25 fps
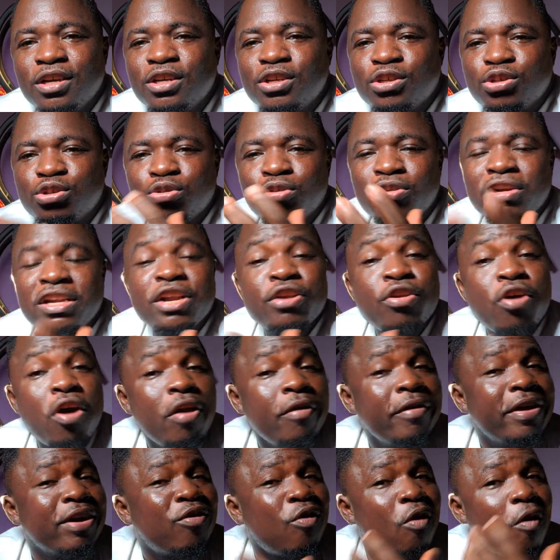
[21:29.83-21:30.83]
So they
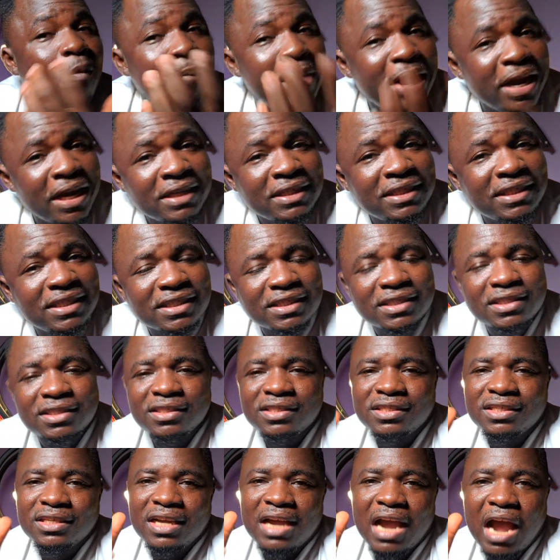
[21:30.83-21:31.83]
don't recommend
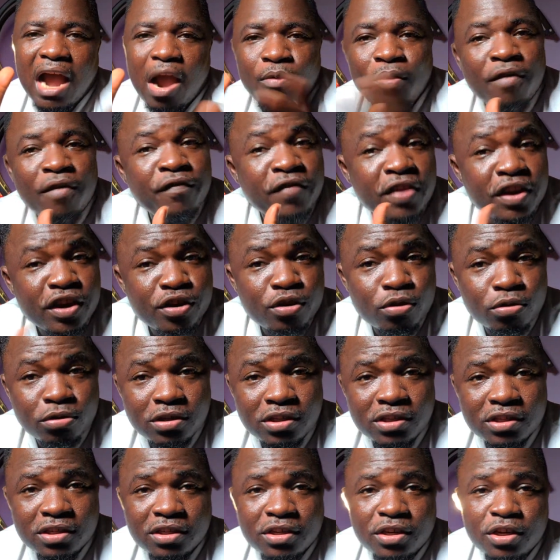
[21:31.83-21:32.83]
our
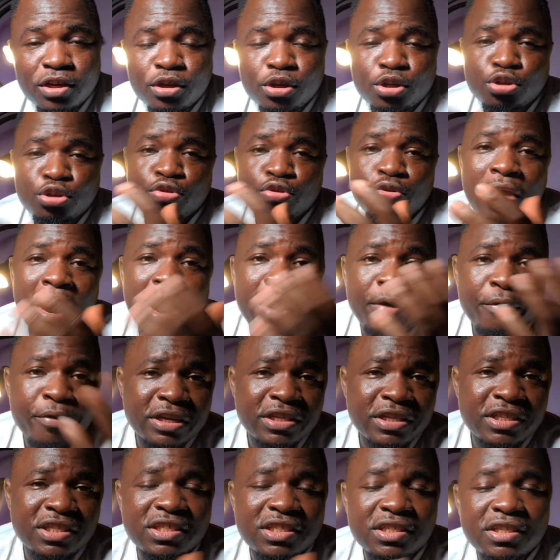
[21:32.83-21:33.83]
videos. So I
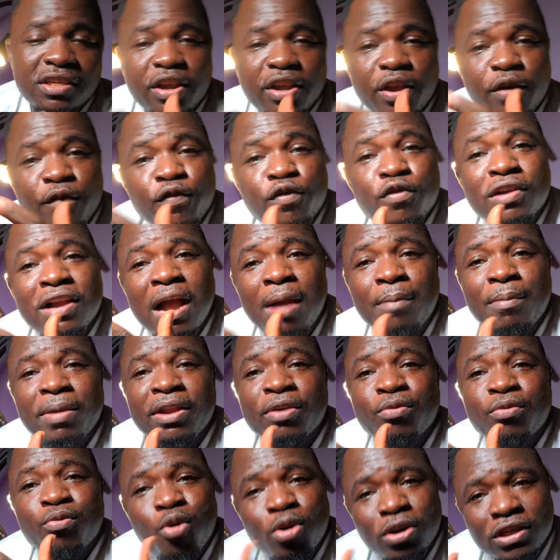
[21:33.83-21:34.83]
wish if you come
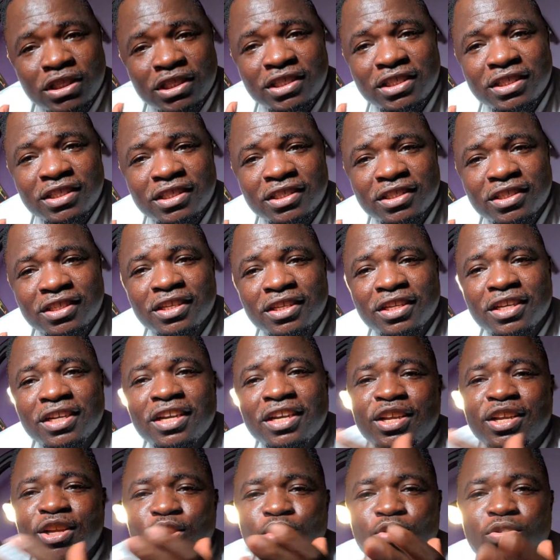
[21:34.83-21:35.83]
and watch,
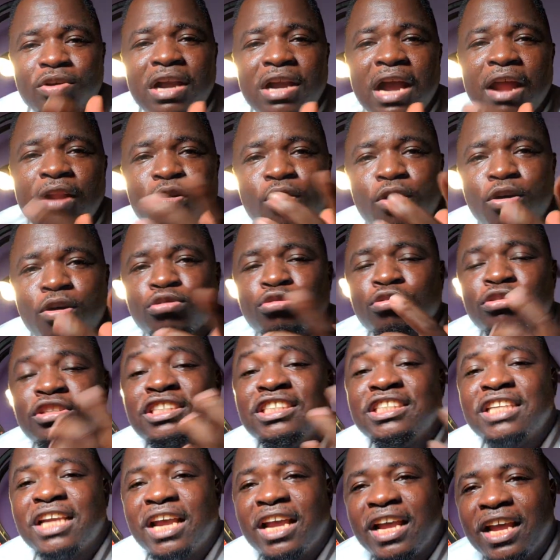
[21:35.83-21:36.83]
you can also
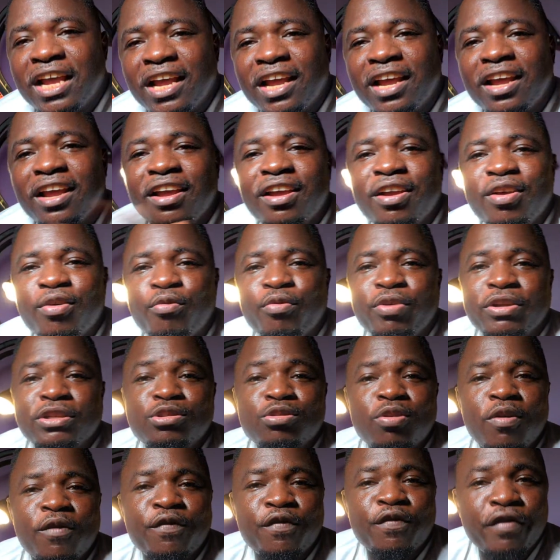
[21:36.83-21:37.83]
share with
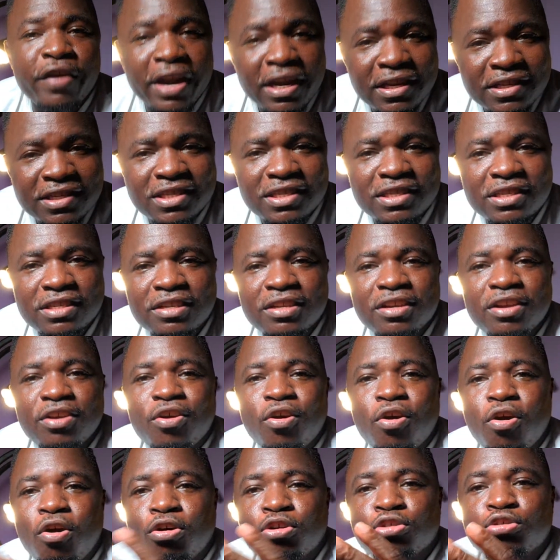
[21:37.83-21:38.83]
your friends,
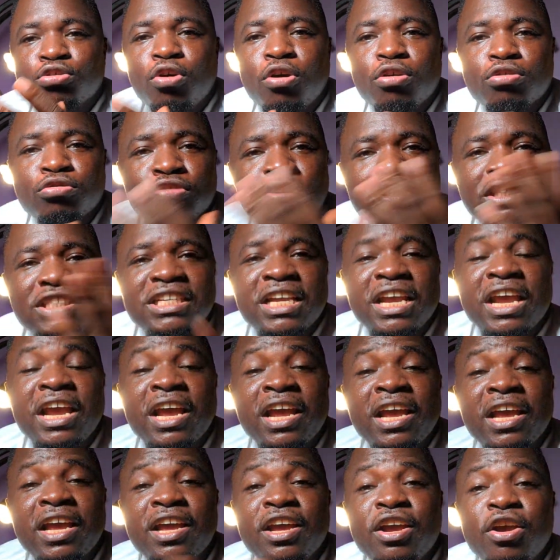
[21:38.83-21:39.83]
or also
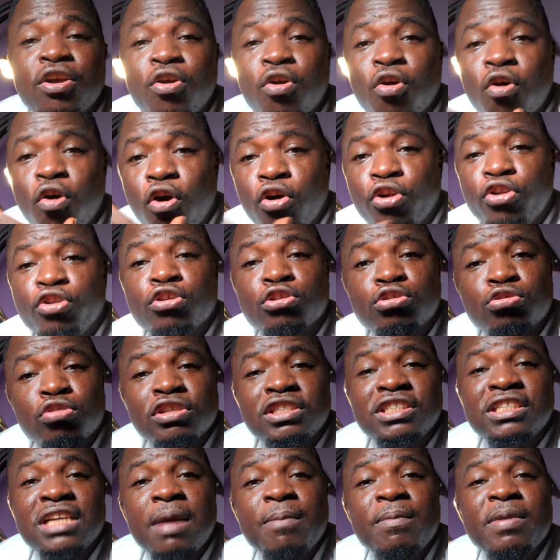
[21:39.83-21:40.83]
share on your
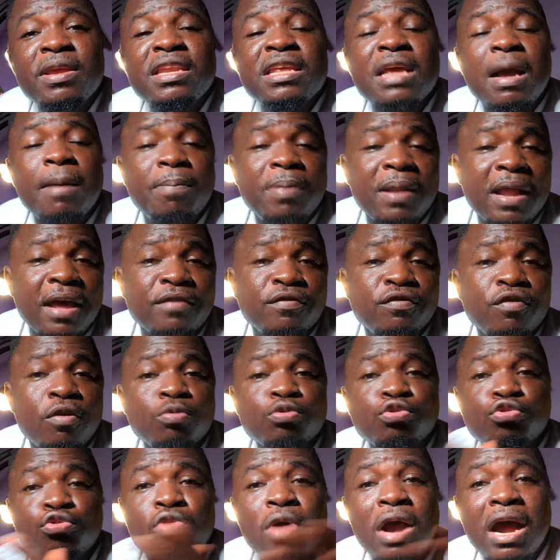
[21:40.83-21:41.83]
social media
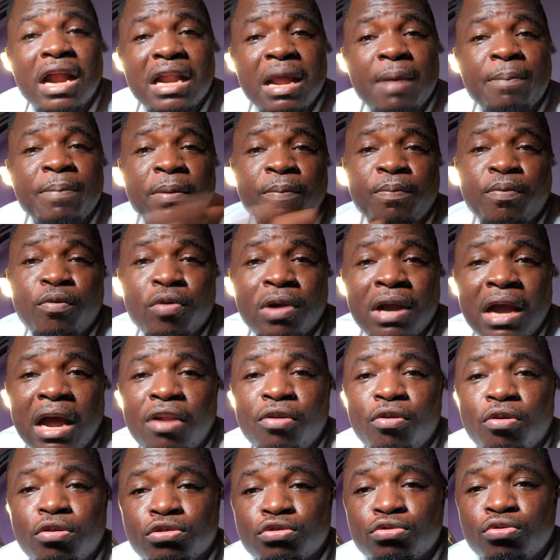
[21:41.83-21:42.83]
platforms so other people
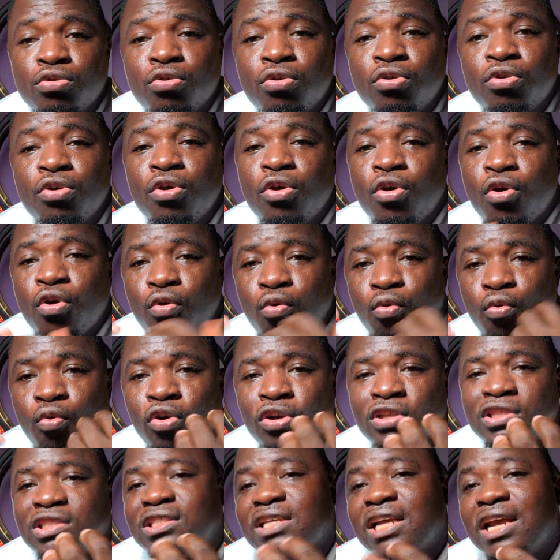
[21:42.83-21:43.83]
can also
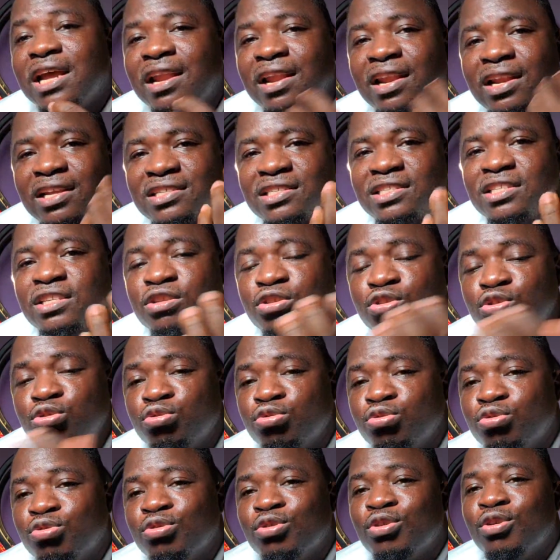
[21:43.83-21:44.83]
watch and listen
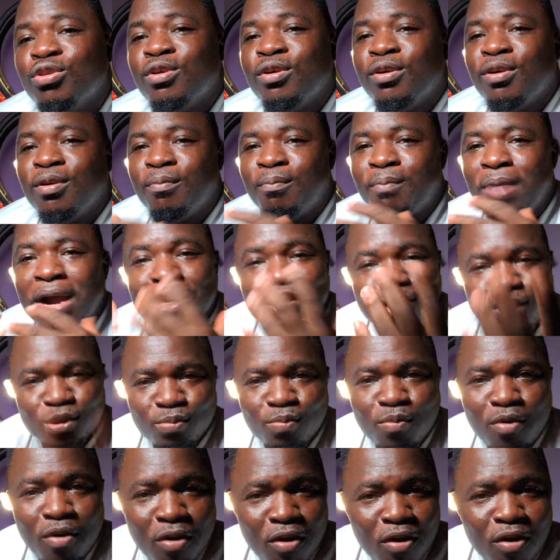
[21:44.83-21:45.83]
to my
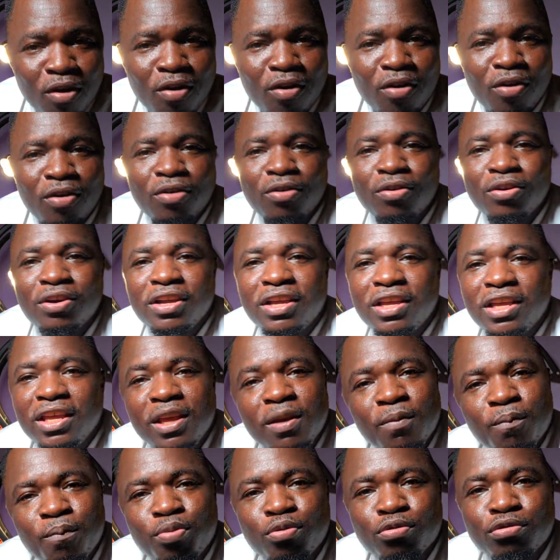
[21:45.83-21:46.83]
small
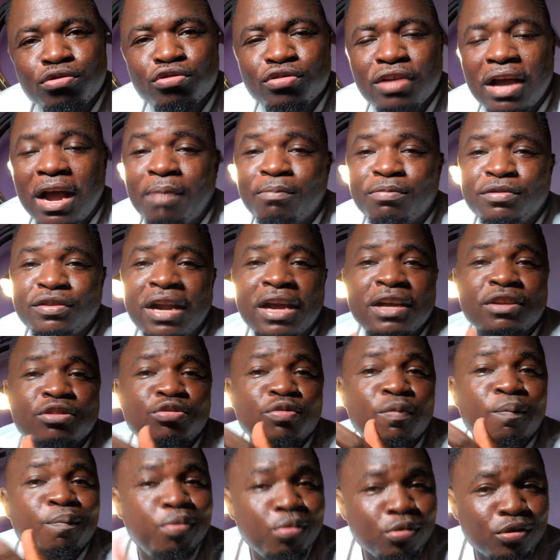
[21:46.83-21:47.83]
input I'm trying
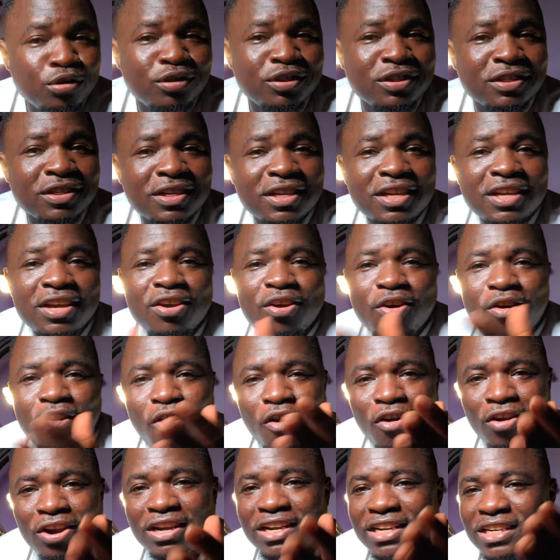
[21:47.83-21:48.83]
to put
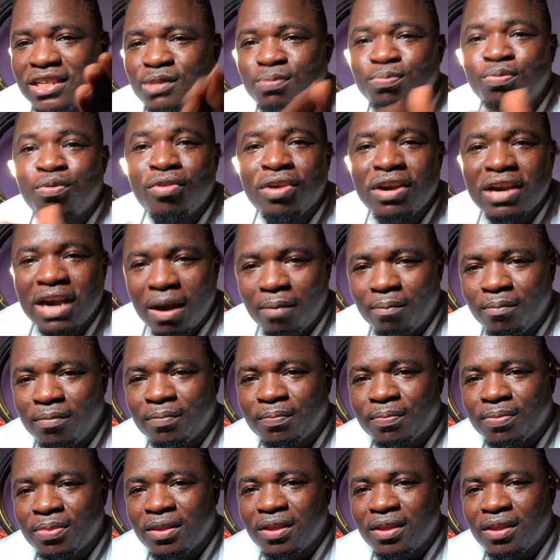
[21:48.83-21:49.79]
on this program.